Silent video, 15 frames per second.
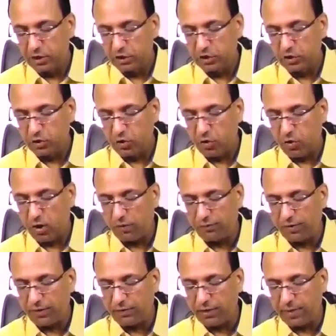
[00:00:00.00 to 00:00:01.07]
So,
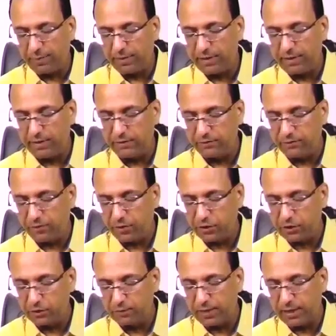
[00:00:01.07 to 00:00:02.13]
olfactory epithelium for
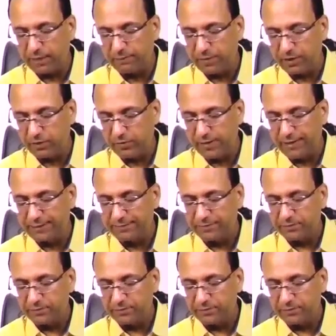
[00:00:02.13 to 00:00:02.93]
smell pathway,